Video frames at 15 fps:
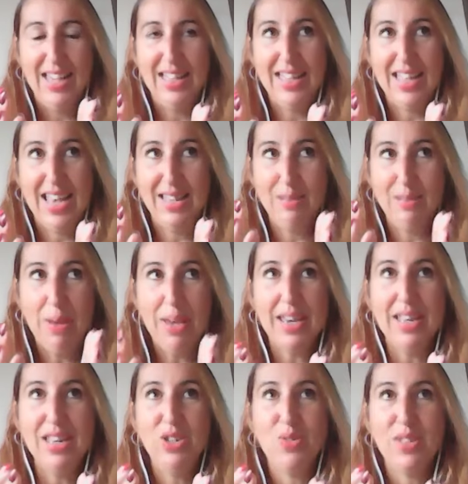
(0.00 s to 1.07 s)
Yeah,
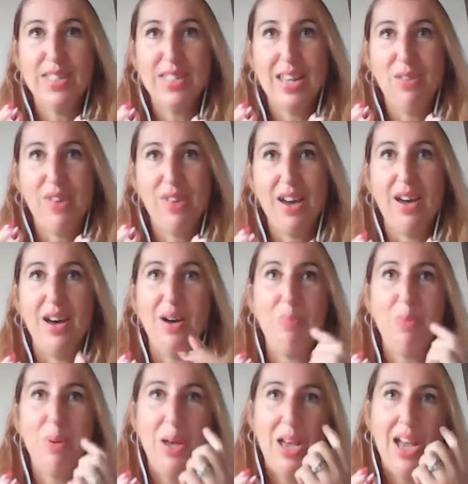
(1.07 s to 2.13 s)
picking yes. yourself
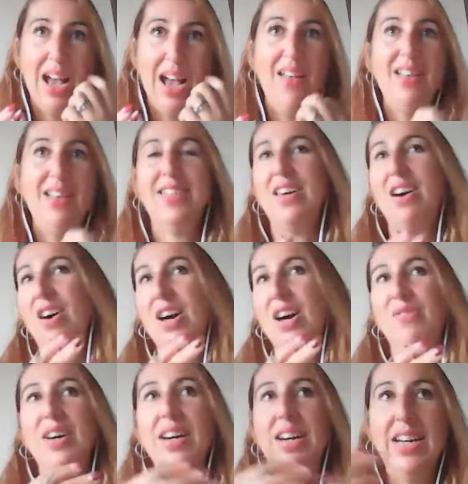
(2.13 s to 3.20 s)
up and
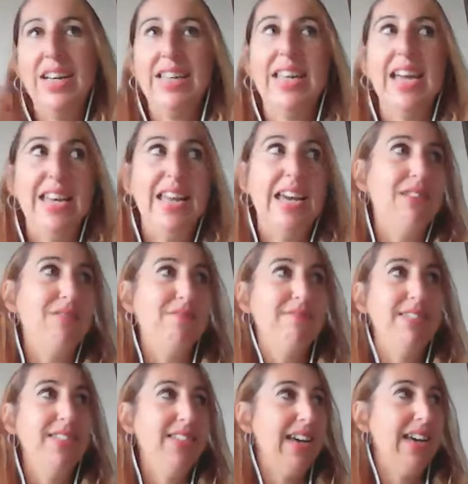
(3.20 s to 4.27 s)
either getting out,
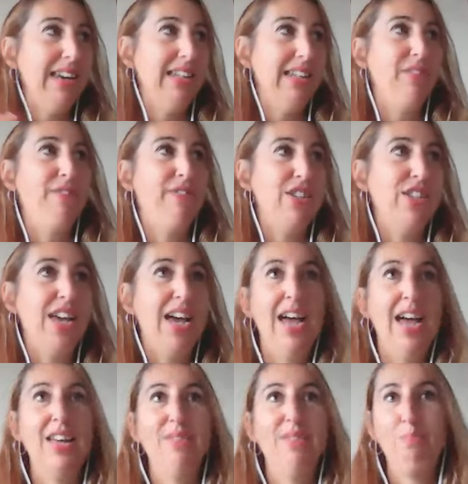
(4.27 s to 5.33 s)
getting in the fresh
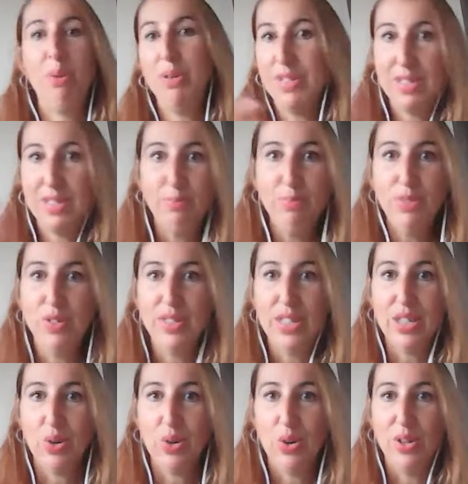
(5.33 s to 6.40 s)
air, putting some yeah. music
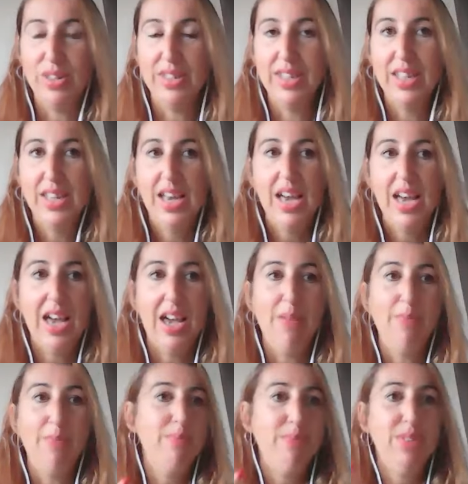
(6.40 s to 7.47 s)
on. Yeah.
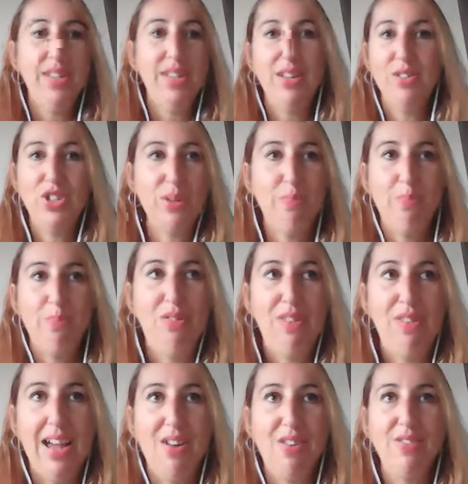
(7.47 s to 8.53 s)
Um, you know, jumping
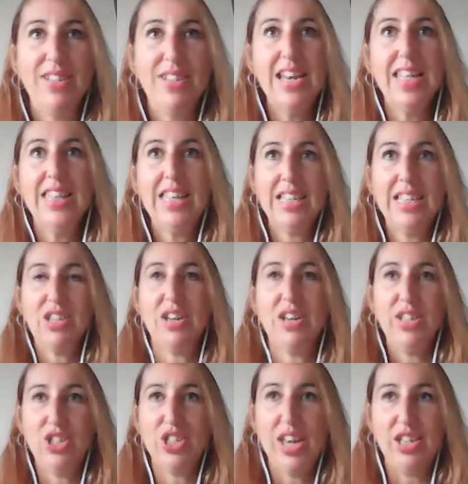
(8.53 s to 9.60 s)
around, anything to kind
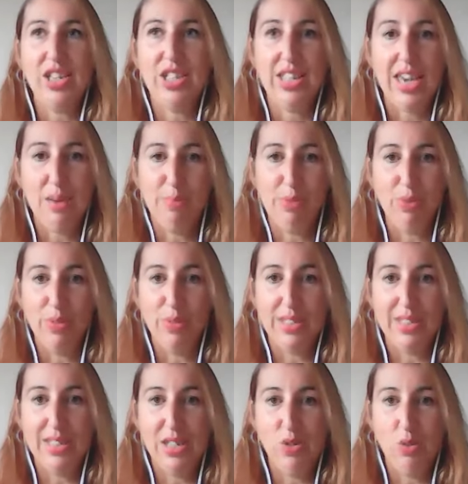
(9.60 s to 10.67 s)
of change the chemicals
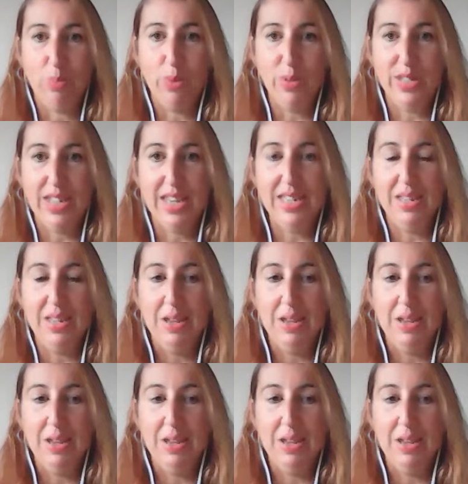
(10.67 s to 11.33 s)
that's in your body